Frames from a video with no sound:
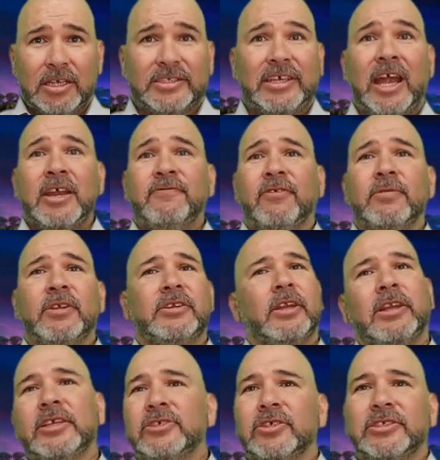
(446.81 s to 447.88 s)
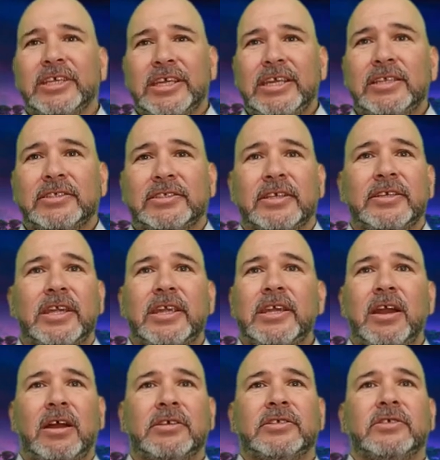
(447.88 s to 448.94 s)
Aside from the delicious eats and
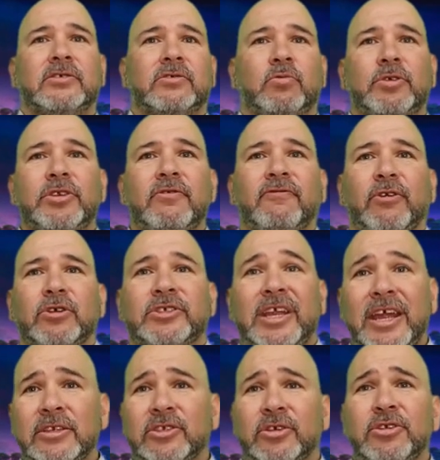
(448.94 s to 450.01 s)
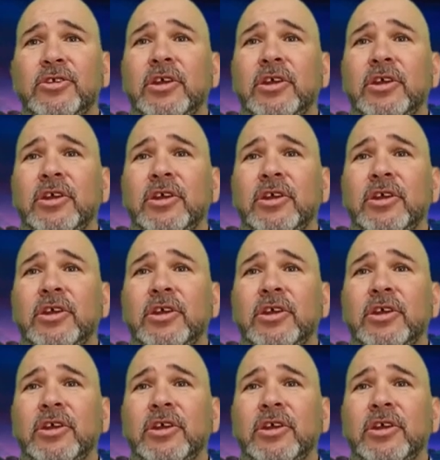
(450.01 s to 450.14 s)
kiosks when you first enter,